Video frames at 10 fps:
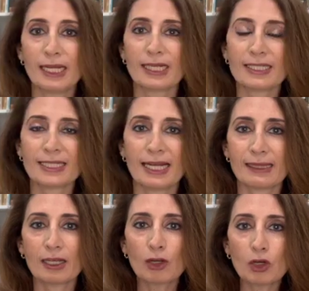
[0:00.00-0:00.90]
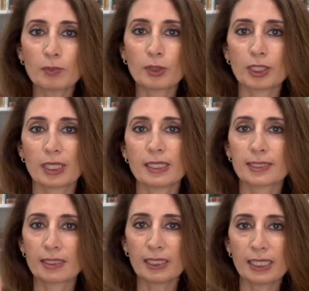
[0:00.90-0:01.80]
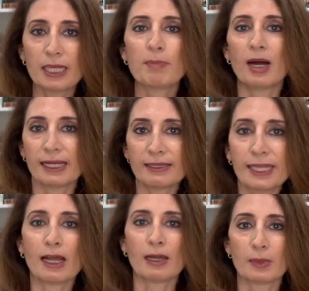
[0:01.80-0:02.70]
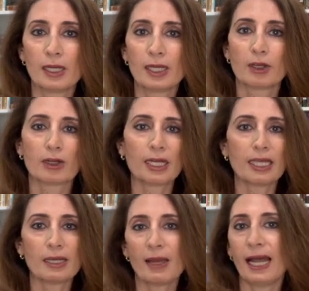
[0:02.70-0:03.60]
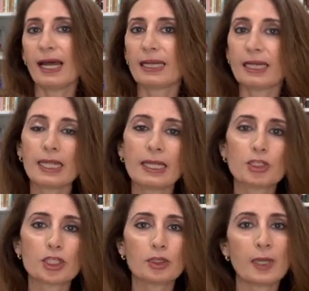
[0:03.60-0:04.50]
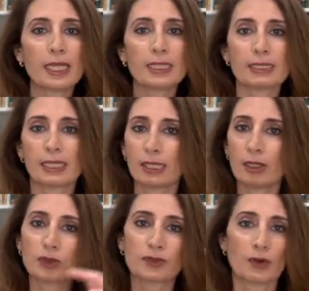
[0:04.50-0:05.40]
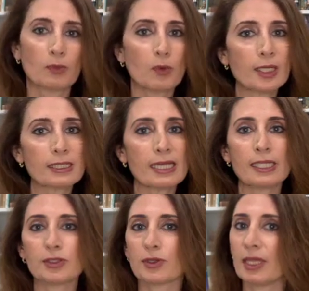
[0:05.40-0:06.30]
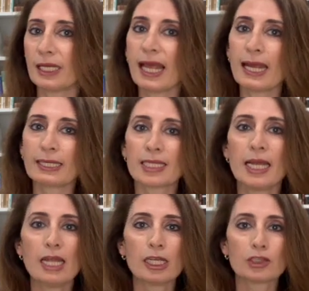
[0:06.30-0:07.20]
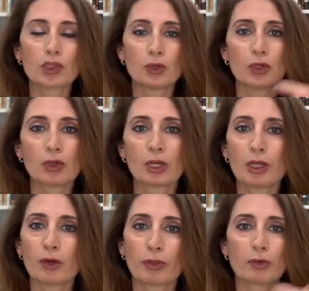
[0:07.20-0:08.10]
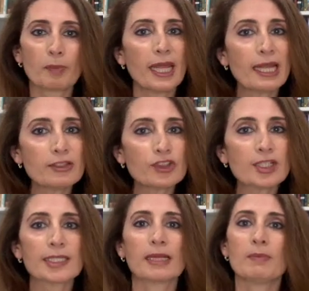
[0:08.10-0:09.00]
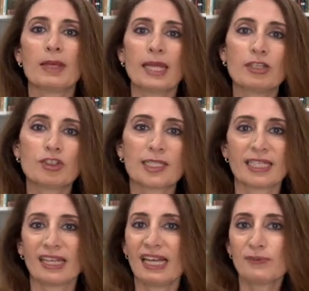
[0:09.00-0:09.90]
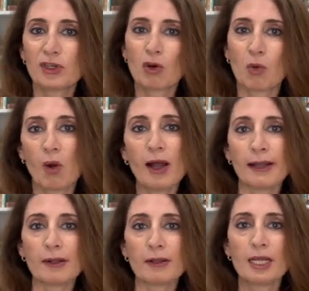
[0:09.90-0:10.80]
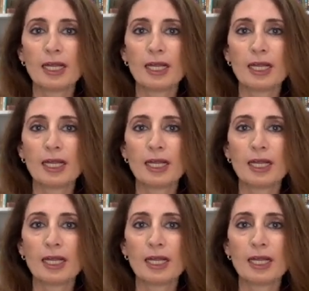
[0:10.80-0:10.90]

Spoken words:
is that the notebook, it's going to keep piling up. You're going to keep adding to it and it goes from one day to the next. So you're going to go through pages and pages, and after a while,